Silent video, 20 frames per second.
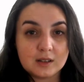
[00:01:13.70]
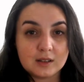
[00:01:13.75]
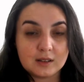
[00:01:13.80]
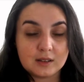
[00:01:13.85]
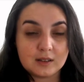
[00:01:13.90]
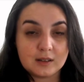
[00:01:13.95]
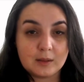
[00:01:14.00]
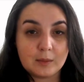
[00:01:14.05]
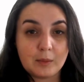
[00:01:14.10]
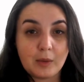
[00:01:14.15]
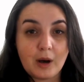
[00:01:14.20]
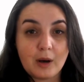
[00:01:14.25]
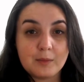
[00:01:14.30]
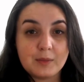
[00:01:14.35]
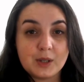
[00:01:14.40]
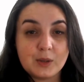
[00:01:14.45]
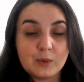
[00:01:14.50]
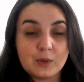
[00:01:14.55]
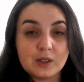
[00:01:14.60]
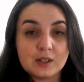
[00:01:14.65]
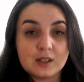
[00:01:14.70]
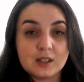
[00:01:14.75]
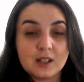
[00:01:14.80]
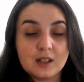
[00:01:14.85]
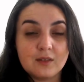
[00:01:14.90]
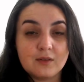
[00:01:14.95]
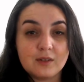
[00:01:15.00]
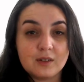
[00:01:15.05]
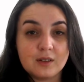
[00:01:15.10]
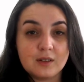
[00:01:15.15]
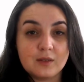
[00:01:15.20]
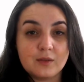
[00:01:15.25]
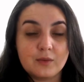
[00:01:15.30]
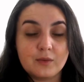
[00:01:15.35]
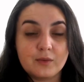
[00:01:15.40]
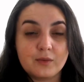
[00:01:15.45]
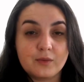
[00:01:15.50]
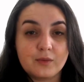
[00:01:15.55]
Bobby was given